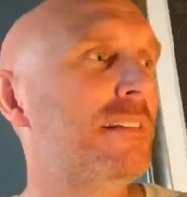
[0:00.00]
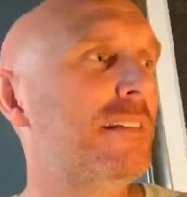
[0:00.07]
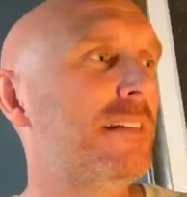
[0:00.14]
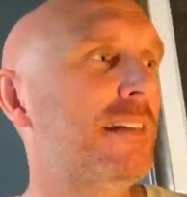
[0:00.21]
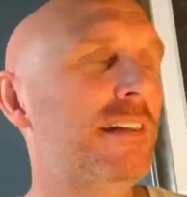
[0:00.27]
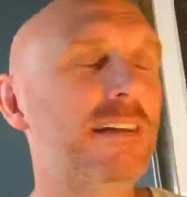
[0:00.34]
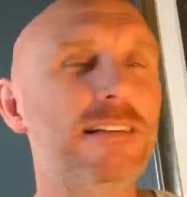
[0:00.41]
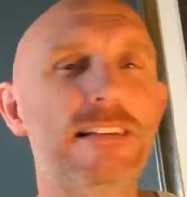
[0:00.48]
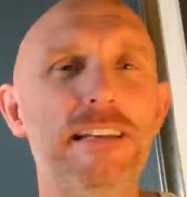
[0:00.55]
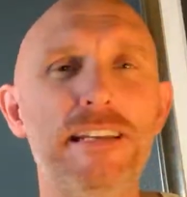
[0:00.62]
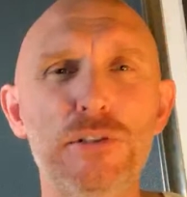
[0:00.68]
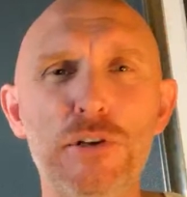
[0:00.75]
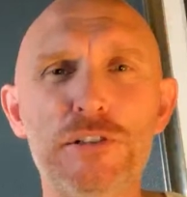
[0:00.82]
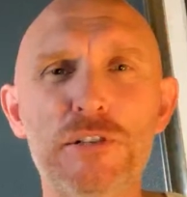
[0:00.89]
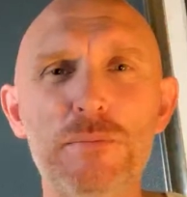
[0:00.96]
And he
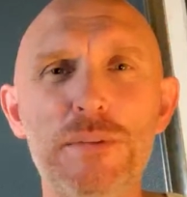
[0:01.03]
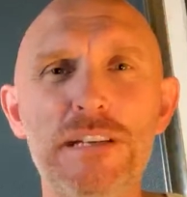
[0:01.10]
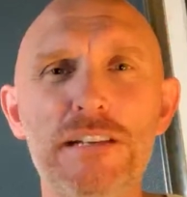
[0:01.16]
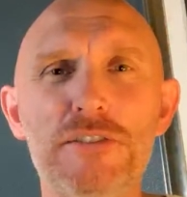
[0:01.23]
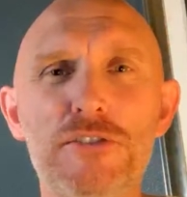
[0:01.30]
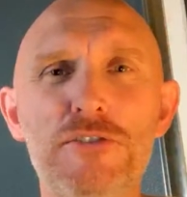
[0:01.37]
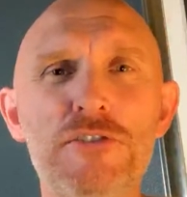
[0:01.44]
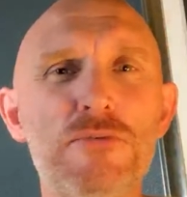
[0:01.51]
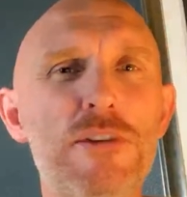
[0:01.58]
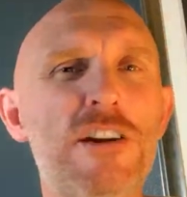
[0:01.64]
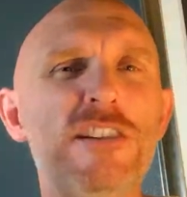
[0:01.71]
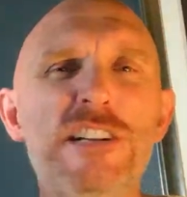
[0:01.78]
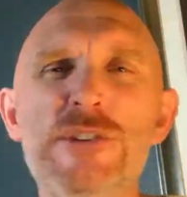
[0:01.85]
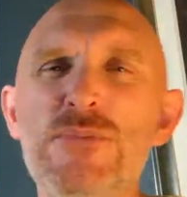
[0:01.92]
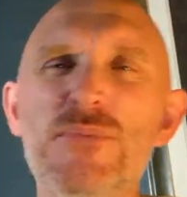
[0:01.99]
looked at me, he turned
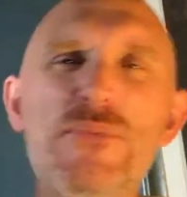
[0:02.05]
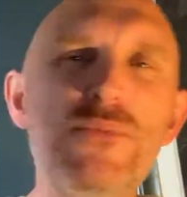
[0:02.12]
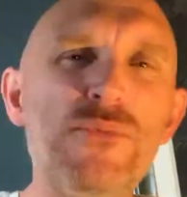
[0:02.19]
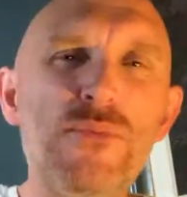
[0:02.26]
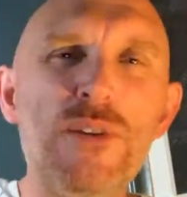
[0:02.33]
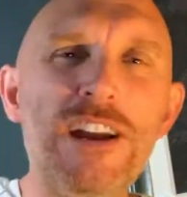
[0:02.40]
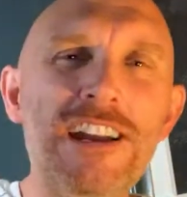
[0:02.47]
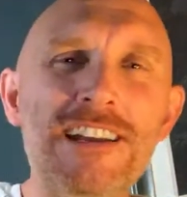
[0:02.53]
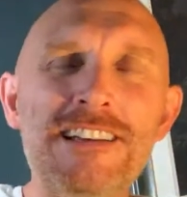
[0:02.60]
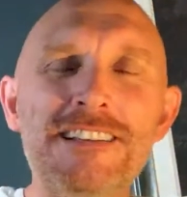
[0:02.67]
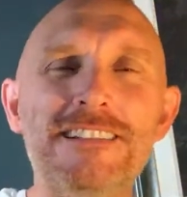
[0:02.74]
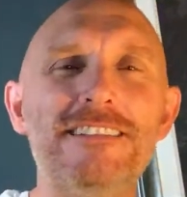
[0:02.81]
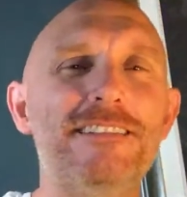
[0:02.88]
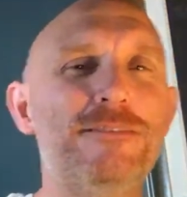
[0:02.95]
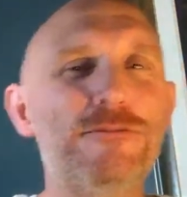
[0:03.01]
around, and he
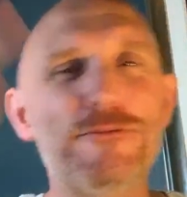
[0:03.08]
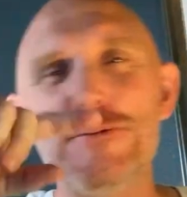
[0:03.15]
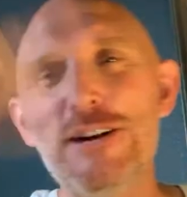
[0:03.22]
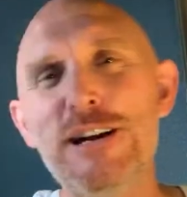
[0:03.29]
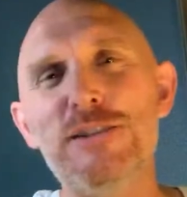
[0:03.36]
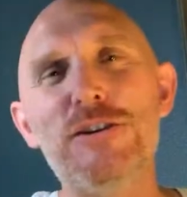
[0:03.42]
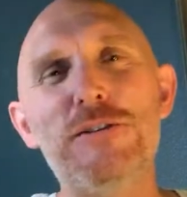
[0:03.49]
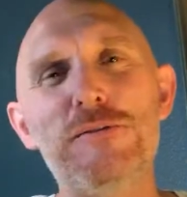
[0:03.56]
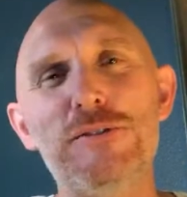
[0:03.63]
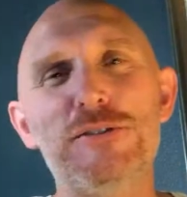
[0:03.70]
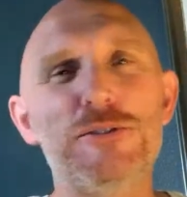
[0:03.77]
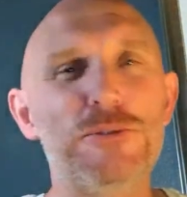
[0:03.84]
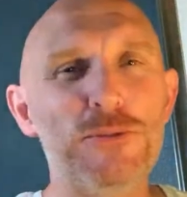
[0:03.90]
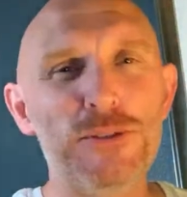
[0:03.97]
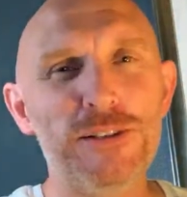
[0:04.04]
ran off the
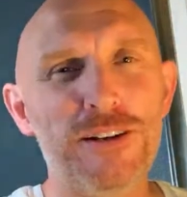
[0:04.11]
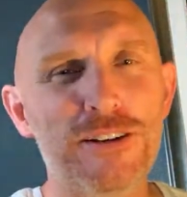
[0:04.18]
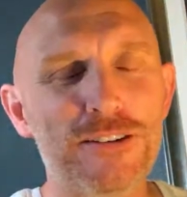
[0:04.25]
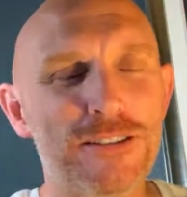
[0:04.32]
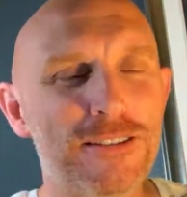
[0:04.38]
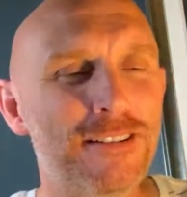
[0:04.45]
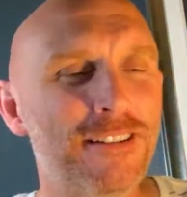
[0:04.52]
schoolyard.